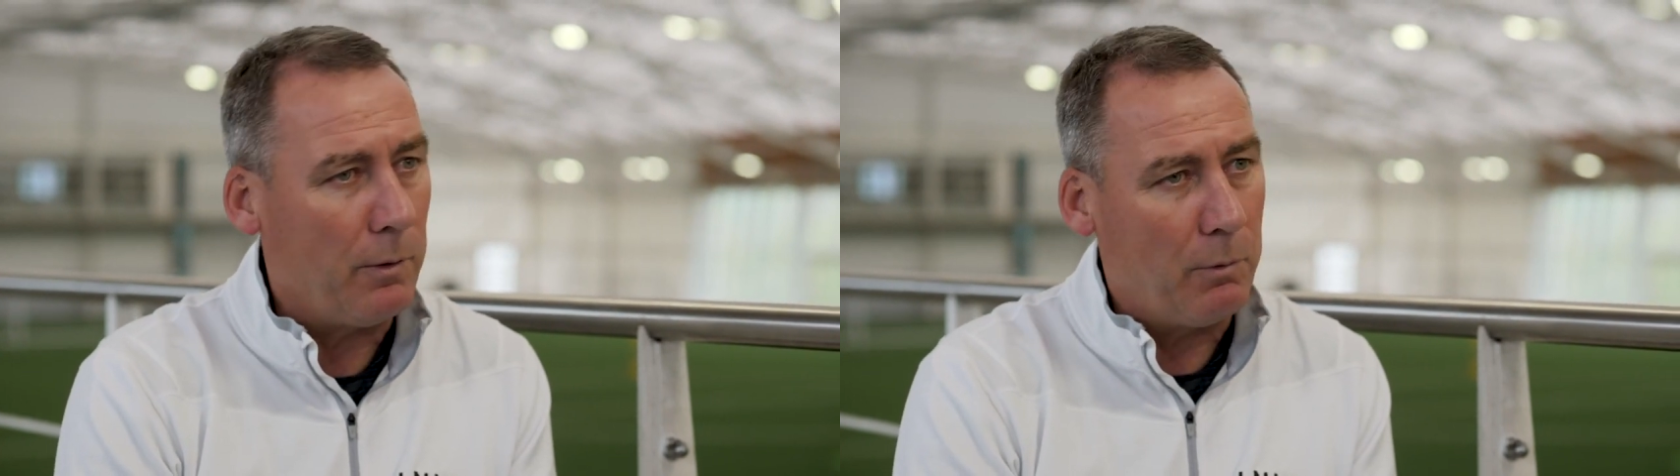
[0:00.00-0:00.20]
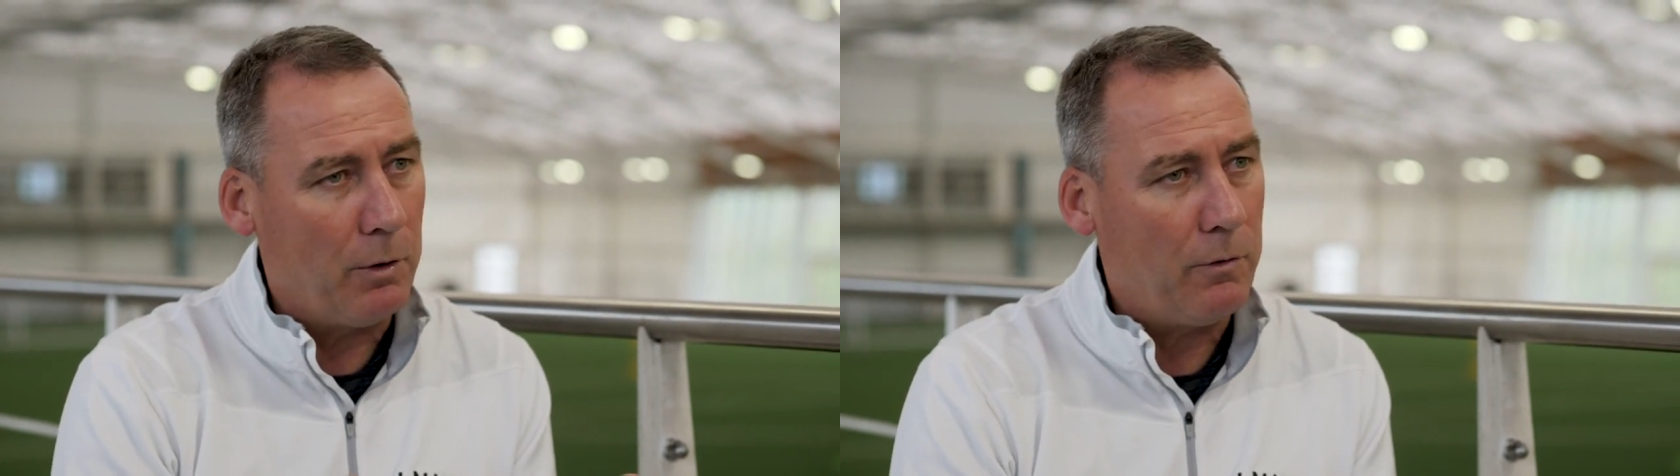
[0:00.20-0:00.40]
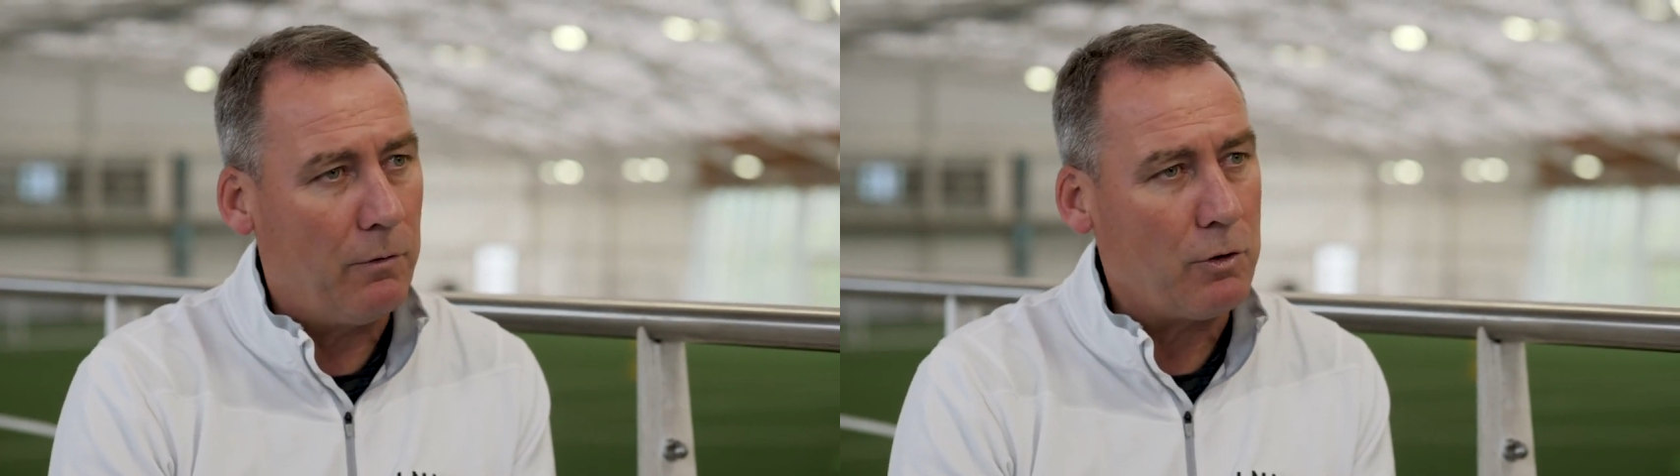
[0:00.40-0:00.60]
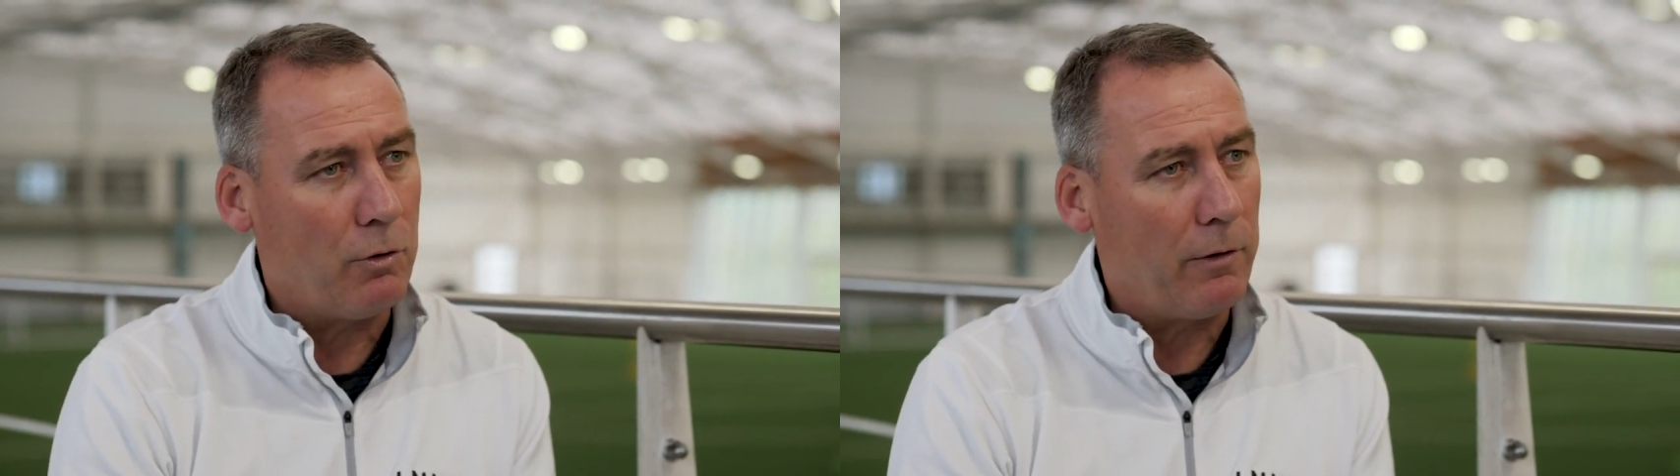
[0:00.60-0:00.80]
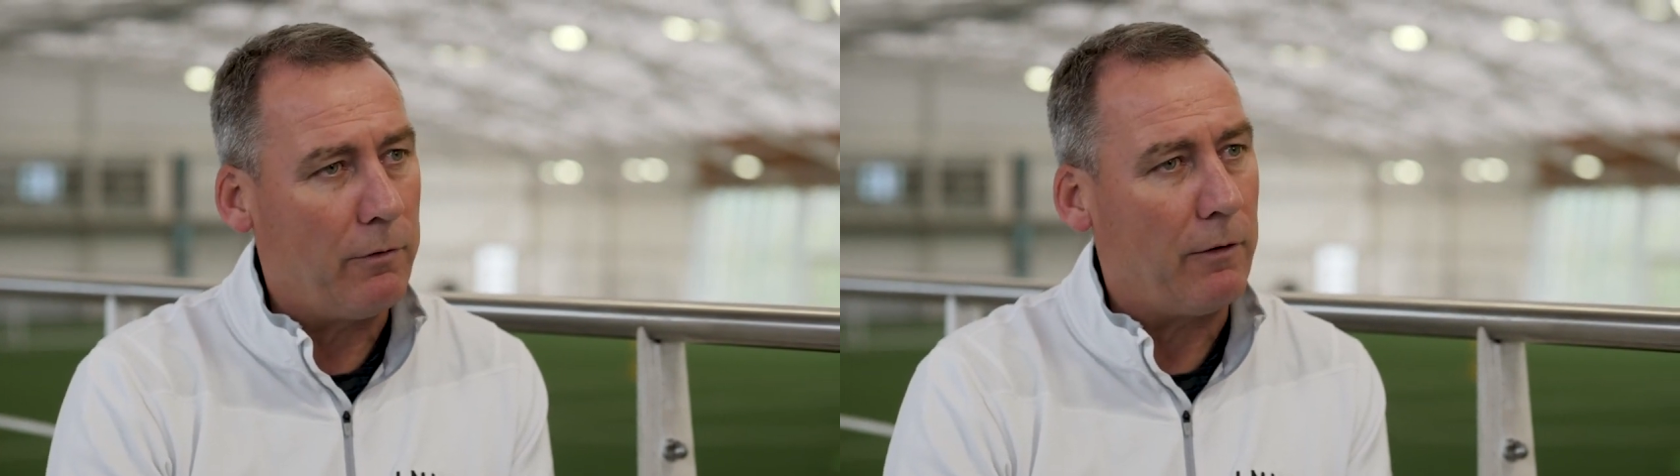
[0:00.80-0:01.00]
We would
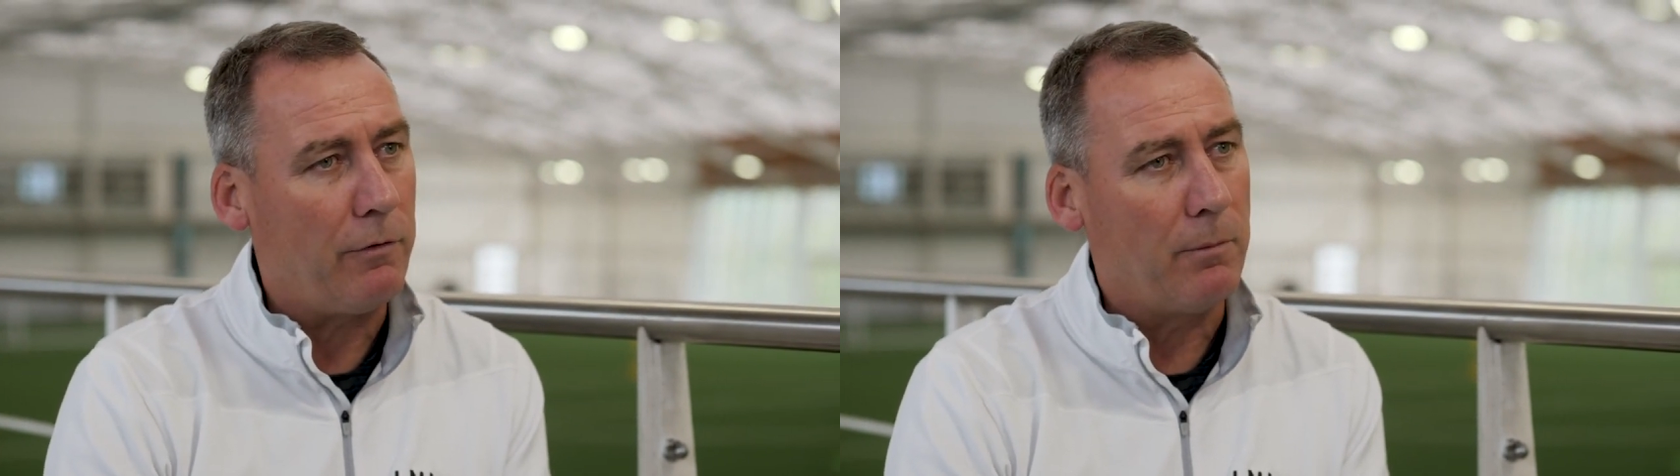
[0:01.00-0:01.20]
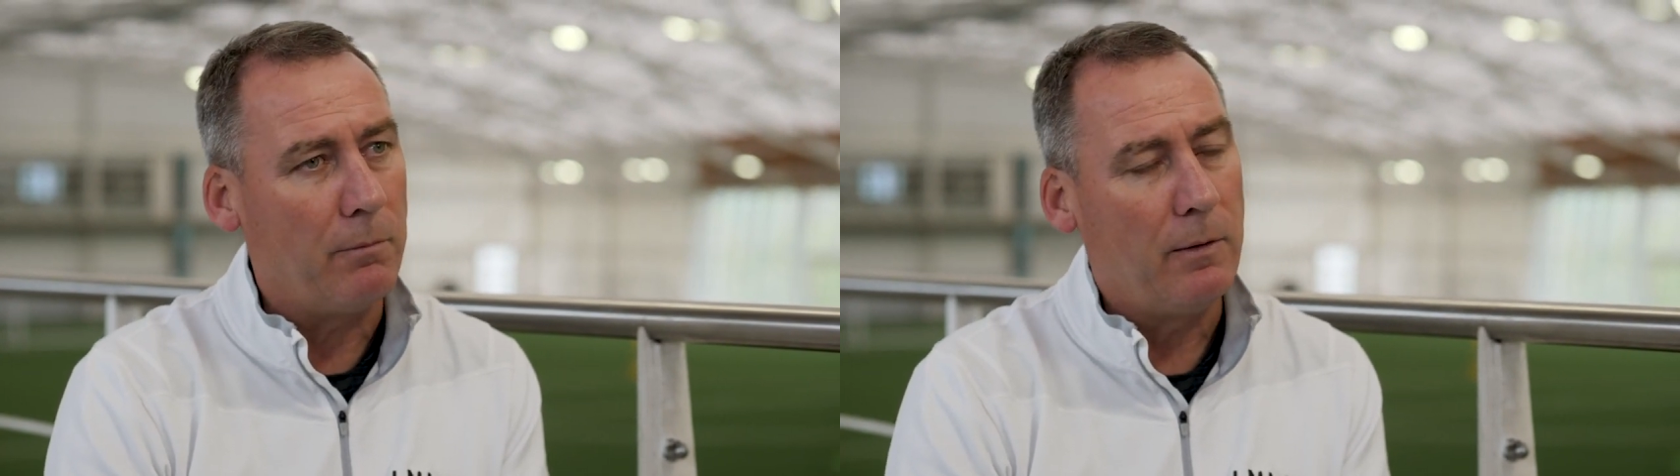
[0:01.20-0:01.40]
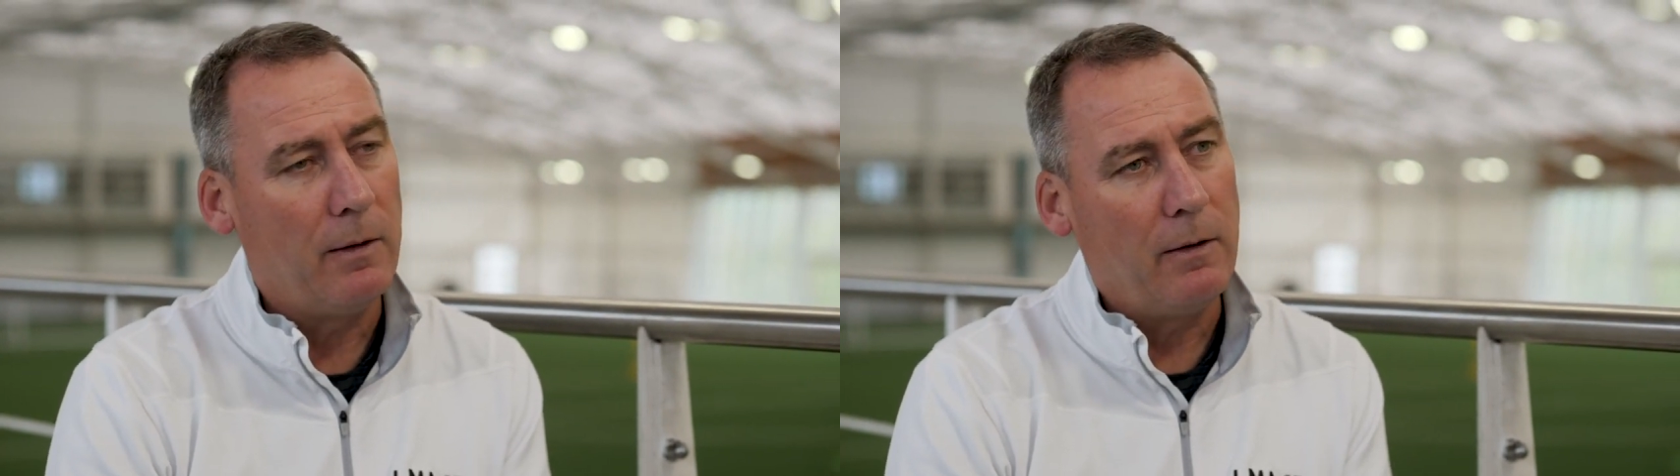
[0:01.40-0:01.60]
sort of give them